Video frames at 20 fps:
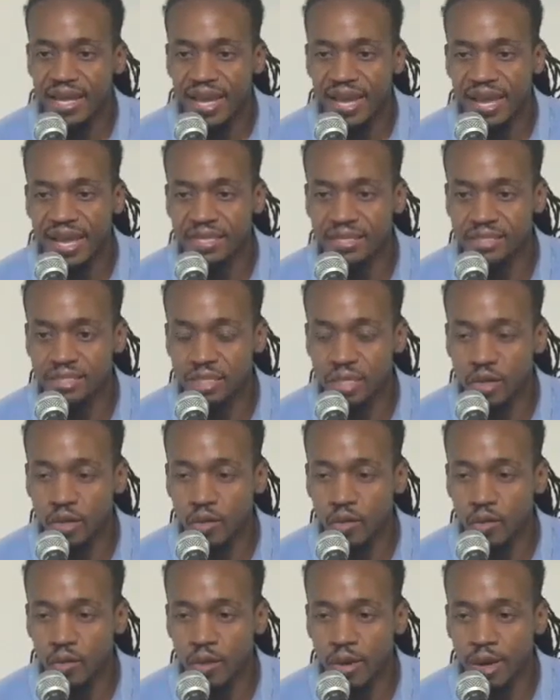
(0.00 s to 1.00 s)
And
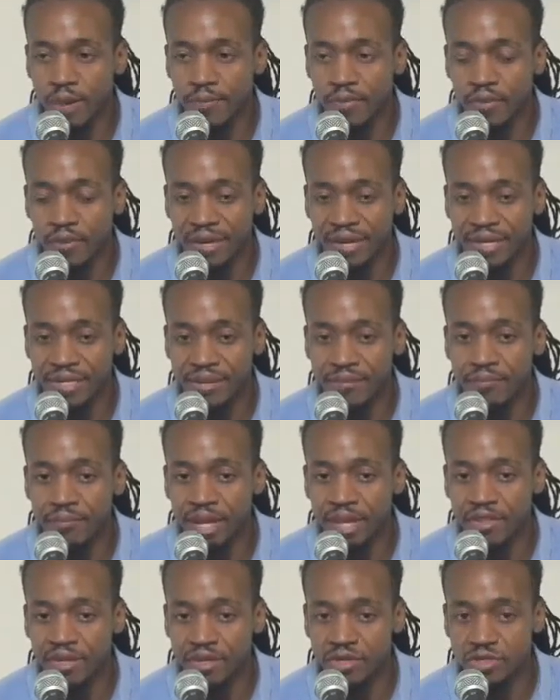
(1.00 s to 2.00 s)
so I'm pointing out that
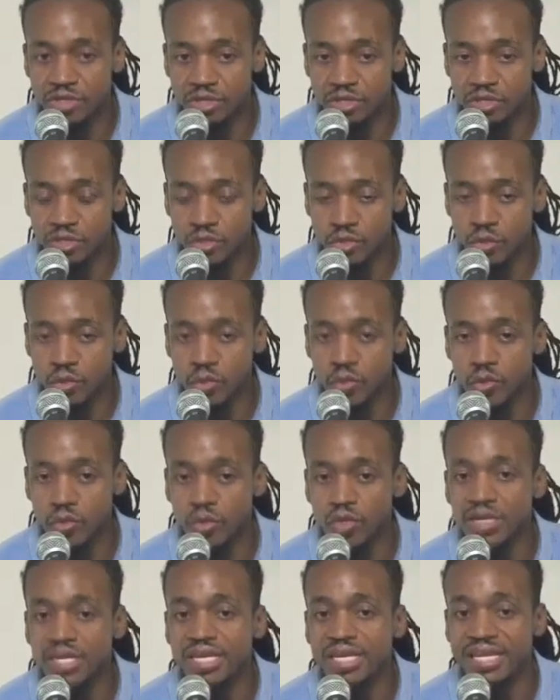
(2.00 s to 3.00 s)
mothers do
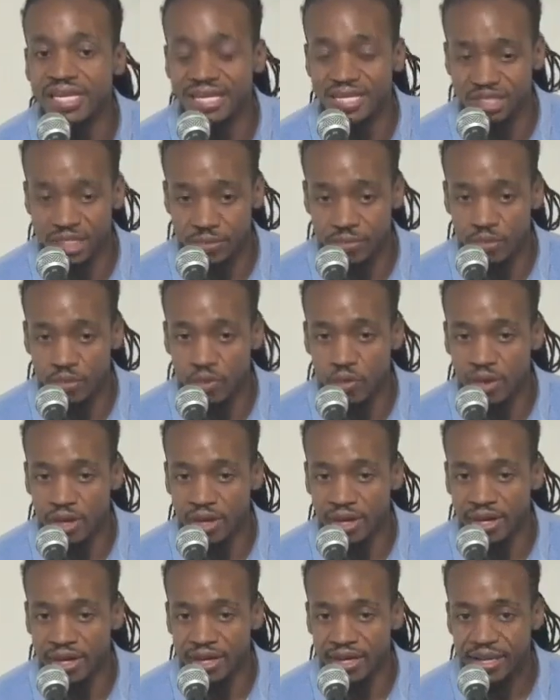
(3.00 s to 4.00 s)
need
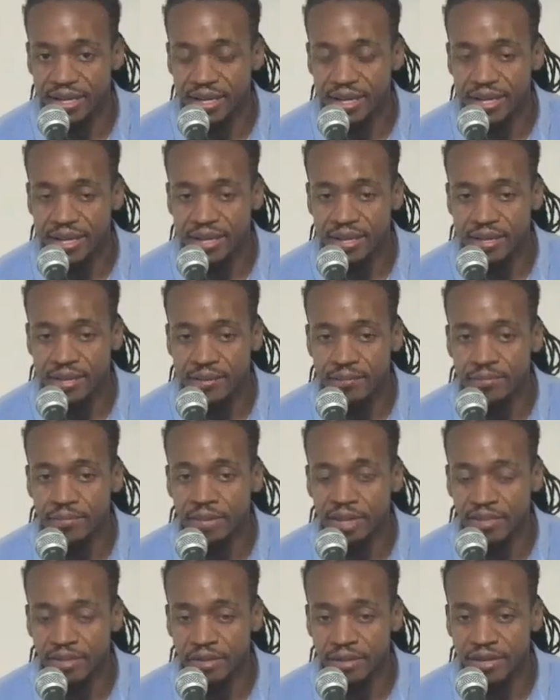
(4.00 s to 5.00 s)
support.
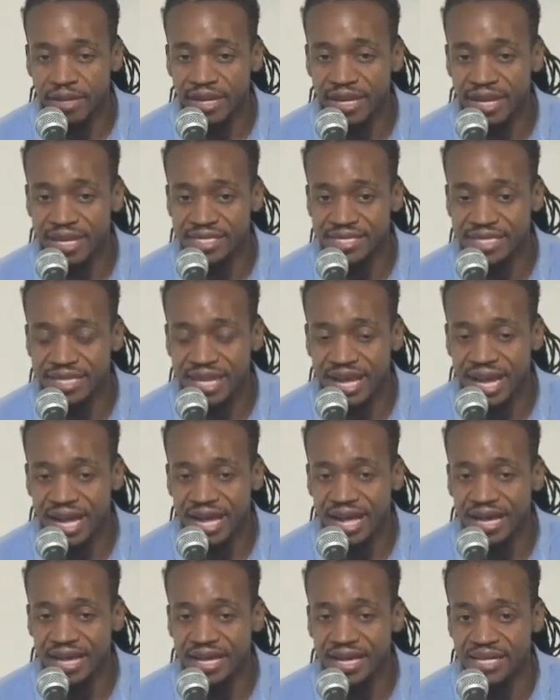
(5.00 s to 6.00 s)
Mothering is
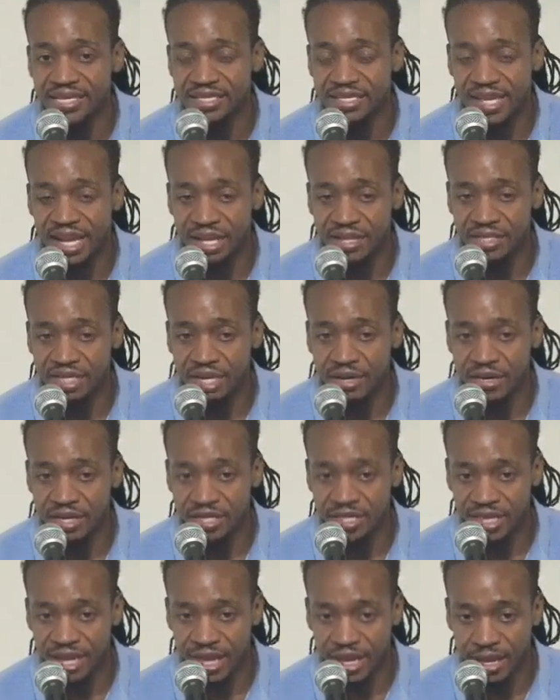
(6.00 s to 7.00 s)
not a solitary
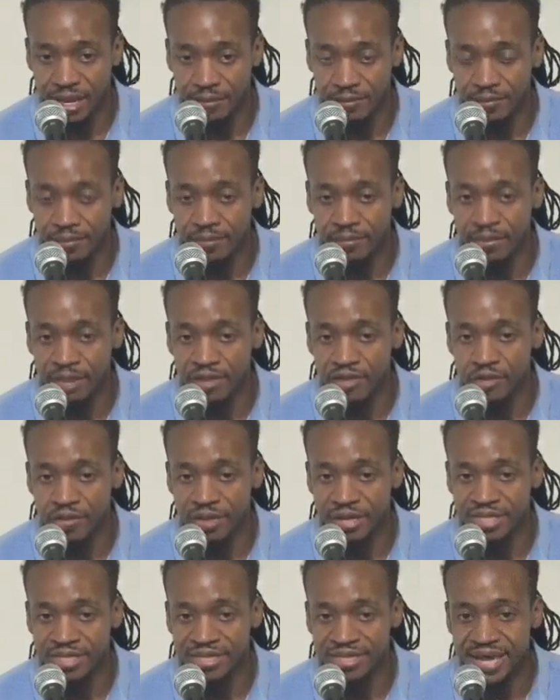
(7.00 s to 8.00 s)
job.
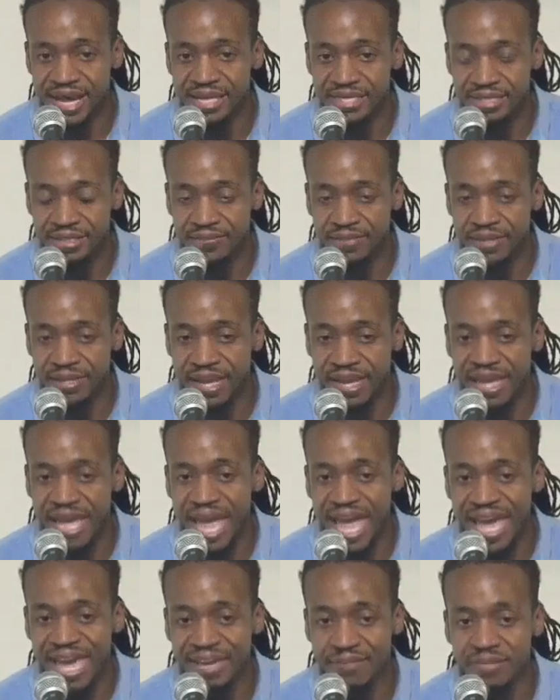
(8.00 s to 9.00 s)
Mothering is not something that
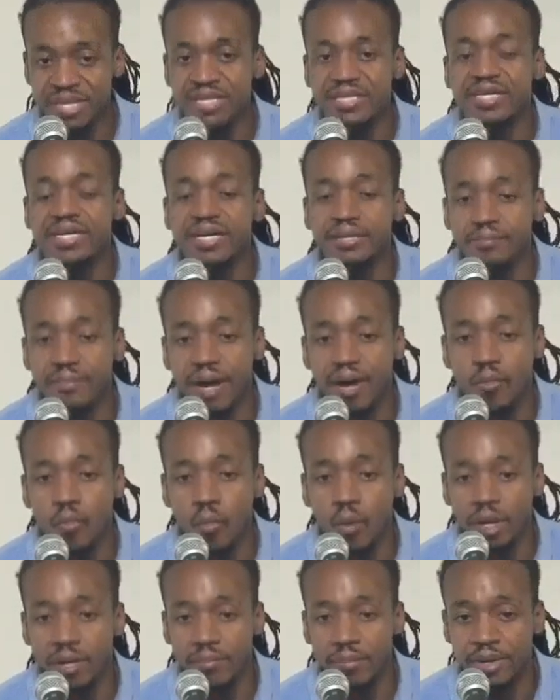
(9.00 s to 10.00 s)
can be done by
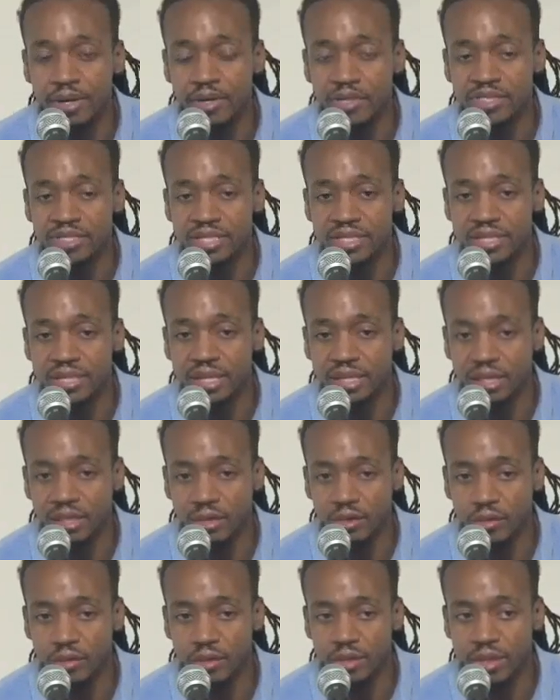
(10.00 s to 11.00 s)
one person
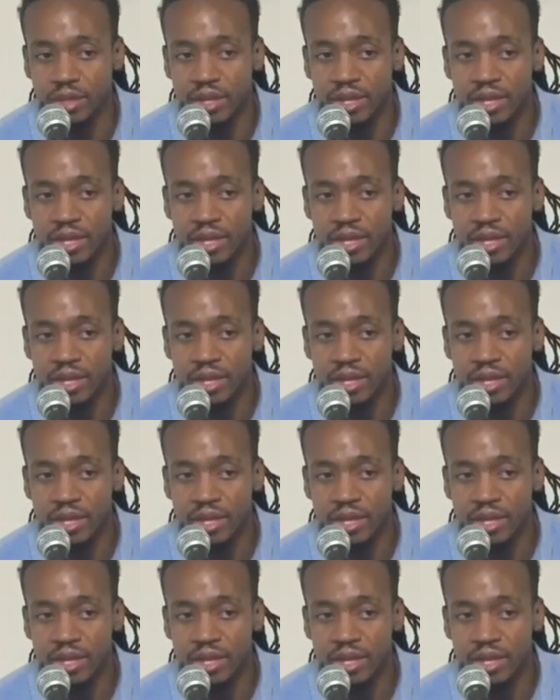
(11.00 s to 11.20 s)
alone.